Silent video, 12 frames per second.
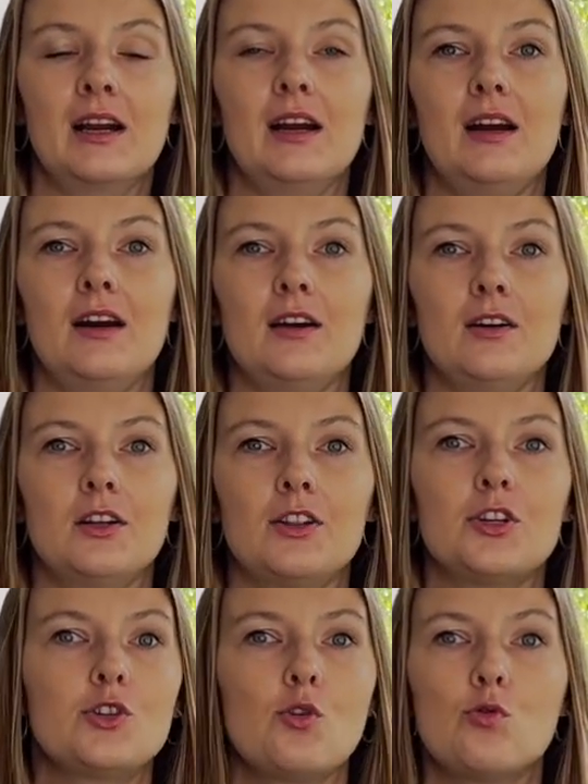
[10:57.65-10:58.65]
Uh,
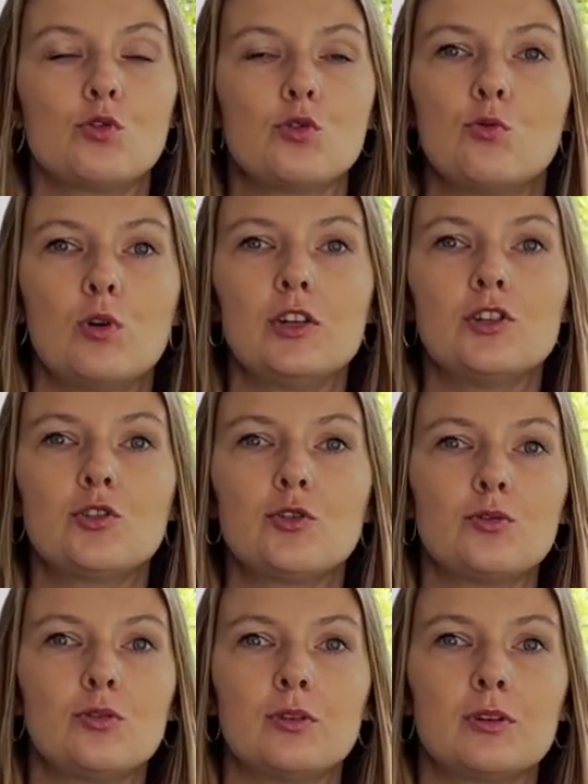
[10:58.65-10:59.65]
they don't want
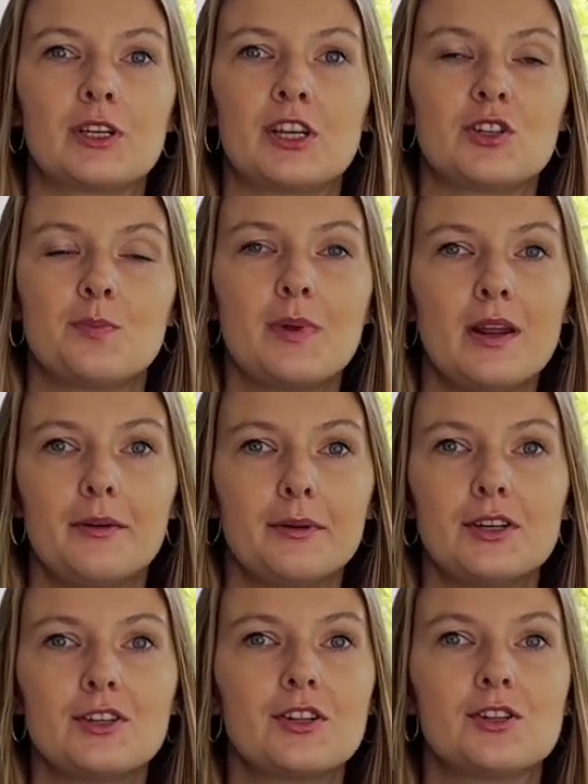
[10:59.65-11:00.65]
to get
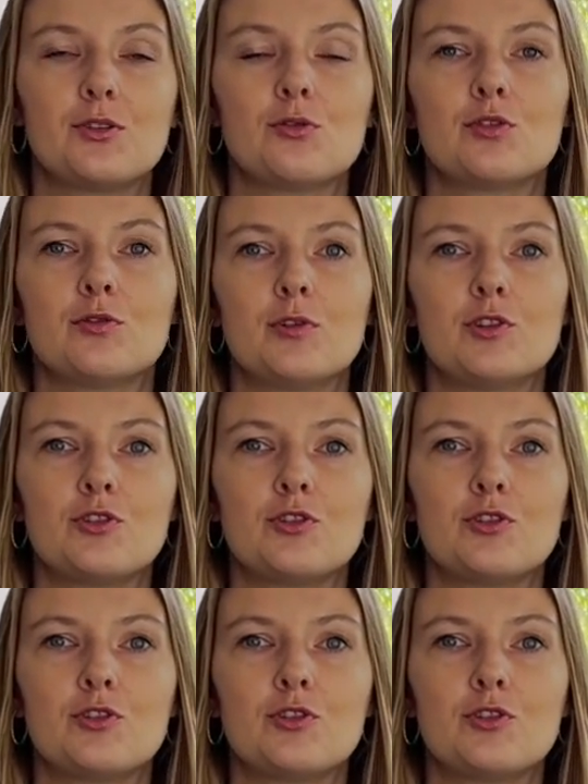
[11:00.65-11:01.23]
married. They don't want to